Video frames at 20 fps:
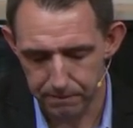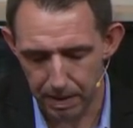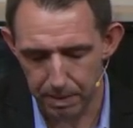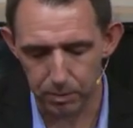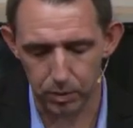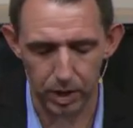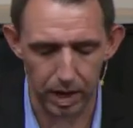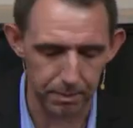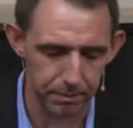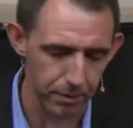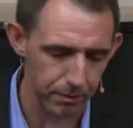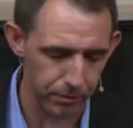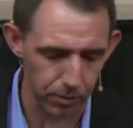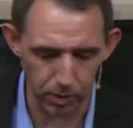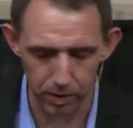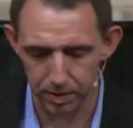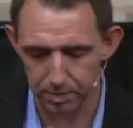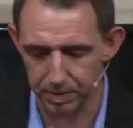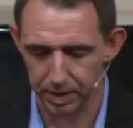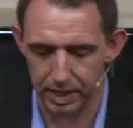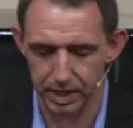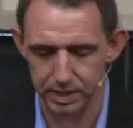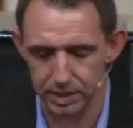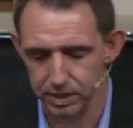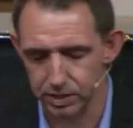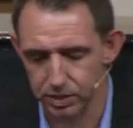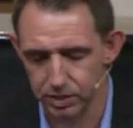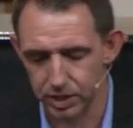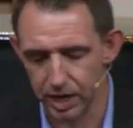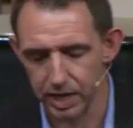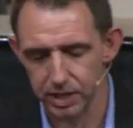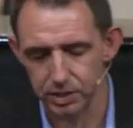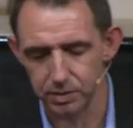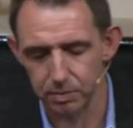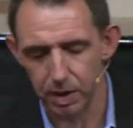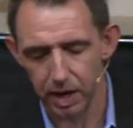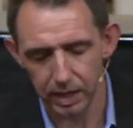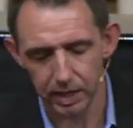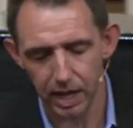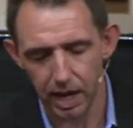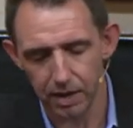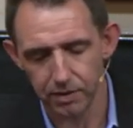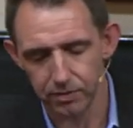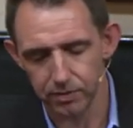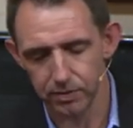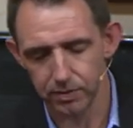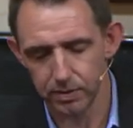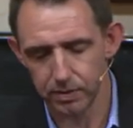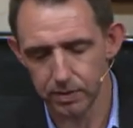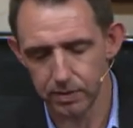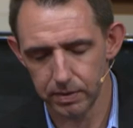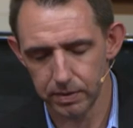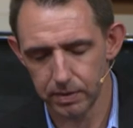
I'm grateful for it because it's changed my life.